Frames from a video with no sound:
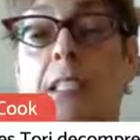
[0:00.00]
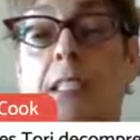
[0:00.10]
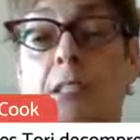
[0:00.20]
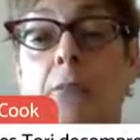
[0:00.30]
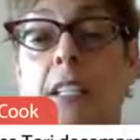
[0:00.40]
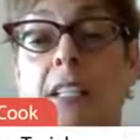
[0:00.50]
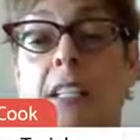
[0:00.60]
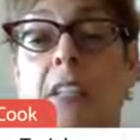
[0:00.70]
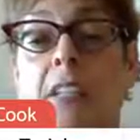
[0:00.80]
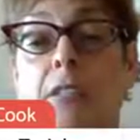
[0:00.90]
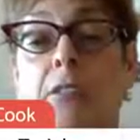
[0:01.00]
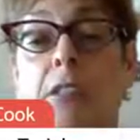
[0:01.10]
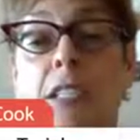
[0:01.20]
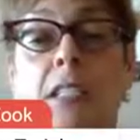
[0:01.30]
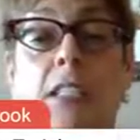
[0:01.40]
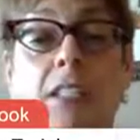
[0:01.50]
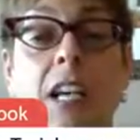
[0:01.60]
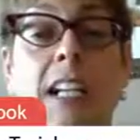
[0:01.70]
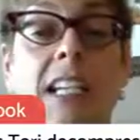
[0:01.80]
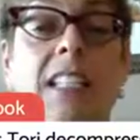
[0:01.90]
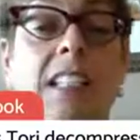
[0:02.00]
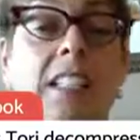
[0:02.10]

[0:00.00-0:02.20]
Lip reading: And so by the end of the week, I can